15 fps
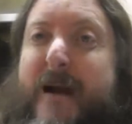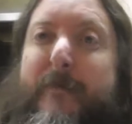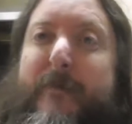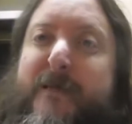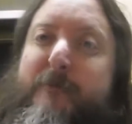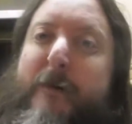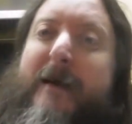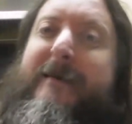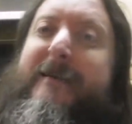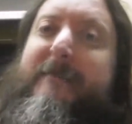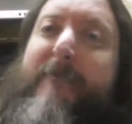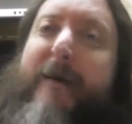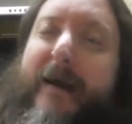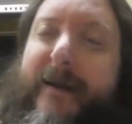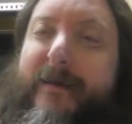really be
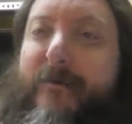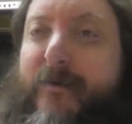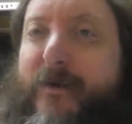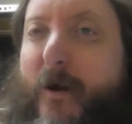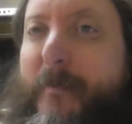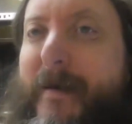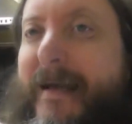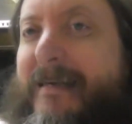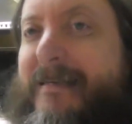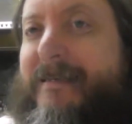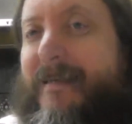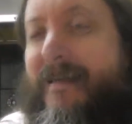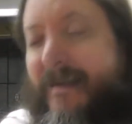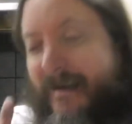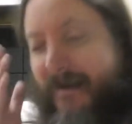spending money on
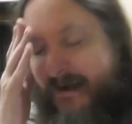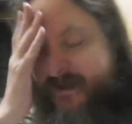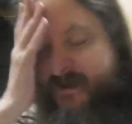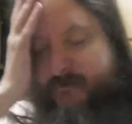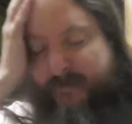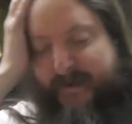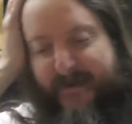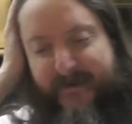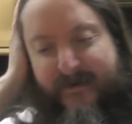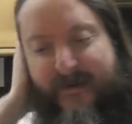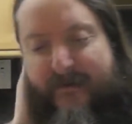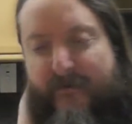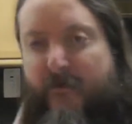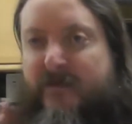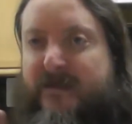comics. I should be.
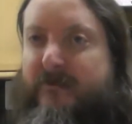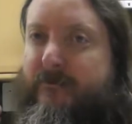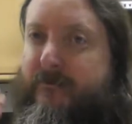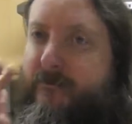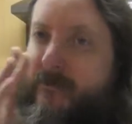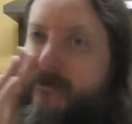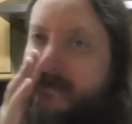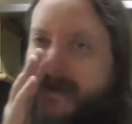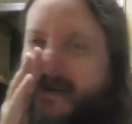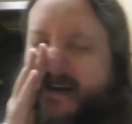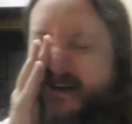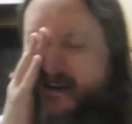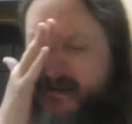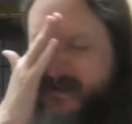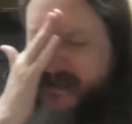Like, I've got some
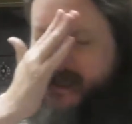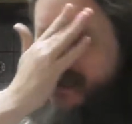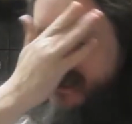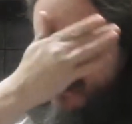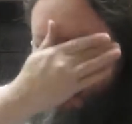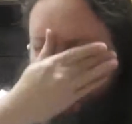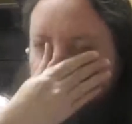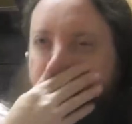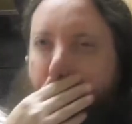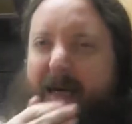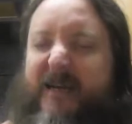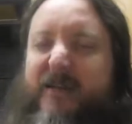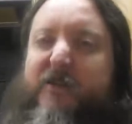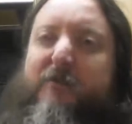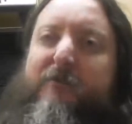redundancy, but
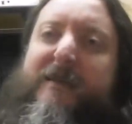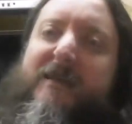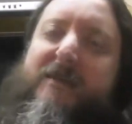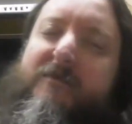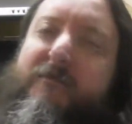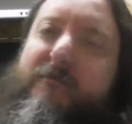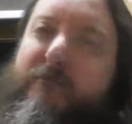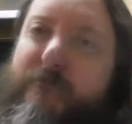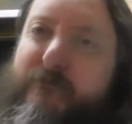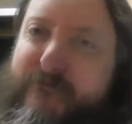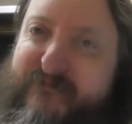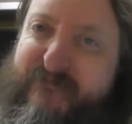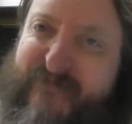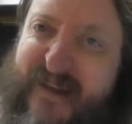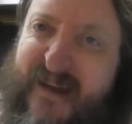I should be just
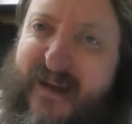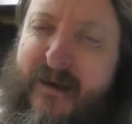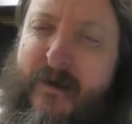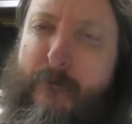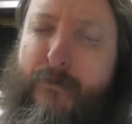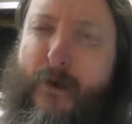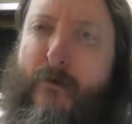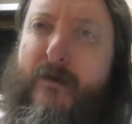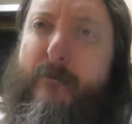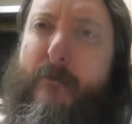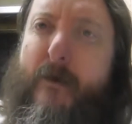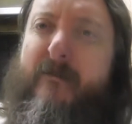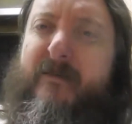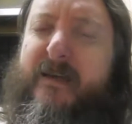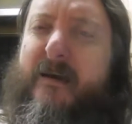blowing
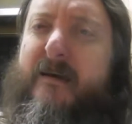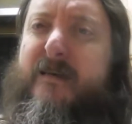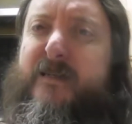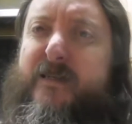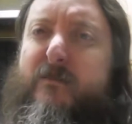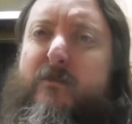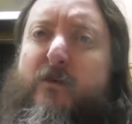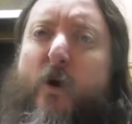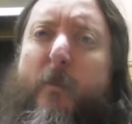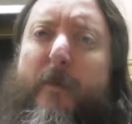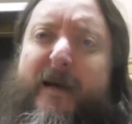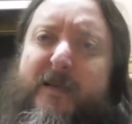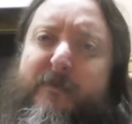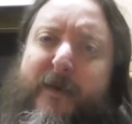my redundancy on comics,